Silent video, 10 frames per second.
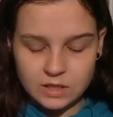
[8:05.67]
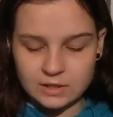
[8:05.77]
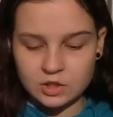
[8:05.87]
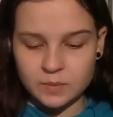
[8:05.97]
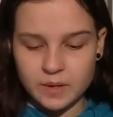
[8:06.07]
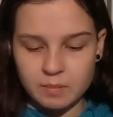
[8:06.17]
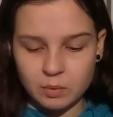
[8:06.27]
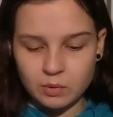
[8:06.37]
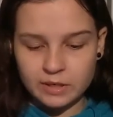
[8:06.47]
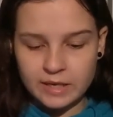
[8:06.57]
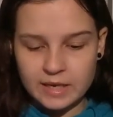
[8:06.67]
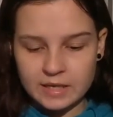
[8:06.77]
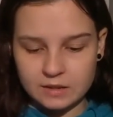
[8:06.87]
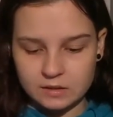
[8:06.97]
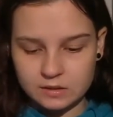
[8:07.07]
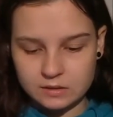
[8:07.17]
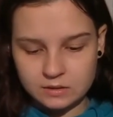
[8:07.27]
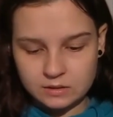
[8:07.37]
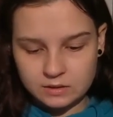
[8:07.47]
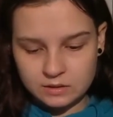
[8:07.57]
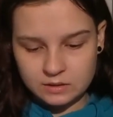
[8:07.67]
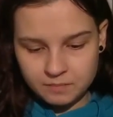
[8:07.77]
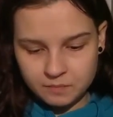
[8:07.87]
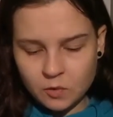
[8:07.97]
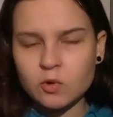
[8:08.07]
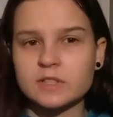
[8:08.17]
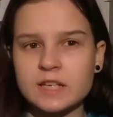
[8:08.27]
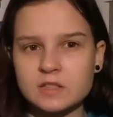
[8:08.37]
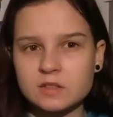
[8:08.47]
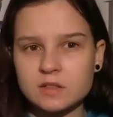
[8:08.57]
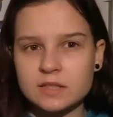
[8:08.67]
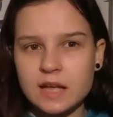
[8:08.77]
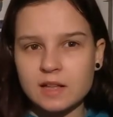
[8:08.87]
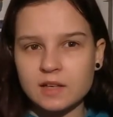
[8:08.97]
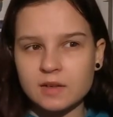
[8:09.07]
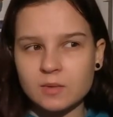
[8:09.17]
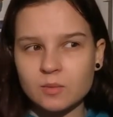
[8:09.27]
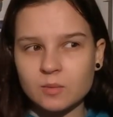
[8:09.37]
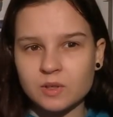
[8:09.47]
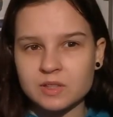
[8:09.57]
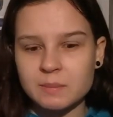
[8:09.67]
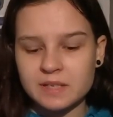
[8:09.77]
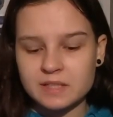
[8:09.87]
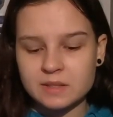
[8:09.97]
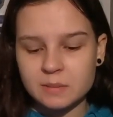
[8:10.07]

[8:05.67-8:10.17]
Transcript: It's like she's being born again! Or is that like what it's meant to